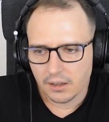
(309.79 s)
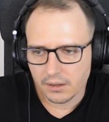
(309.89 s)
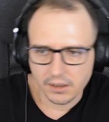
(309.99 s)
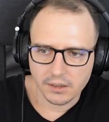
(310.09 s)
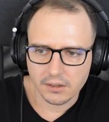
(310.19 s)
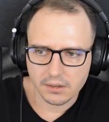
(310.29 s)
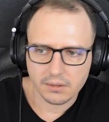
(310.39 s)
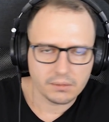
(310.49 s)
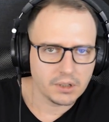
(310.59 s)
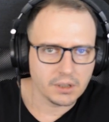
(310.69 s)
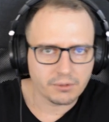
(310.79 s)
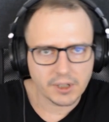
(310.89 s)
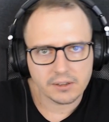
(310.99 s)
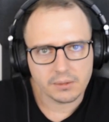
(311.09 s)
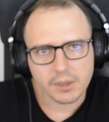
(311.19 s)
in his really
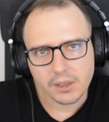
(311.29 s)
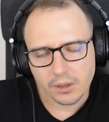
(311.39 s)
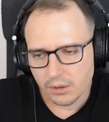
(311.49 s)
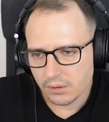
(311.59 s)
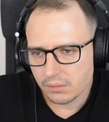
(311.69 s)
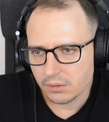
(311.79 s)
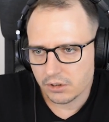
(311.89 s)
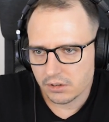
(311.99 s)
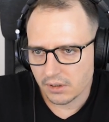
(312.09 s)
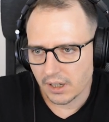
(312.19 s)
fancy video, which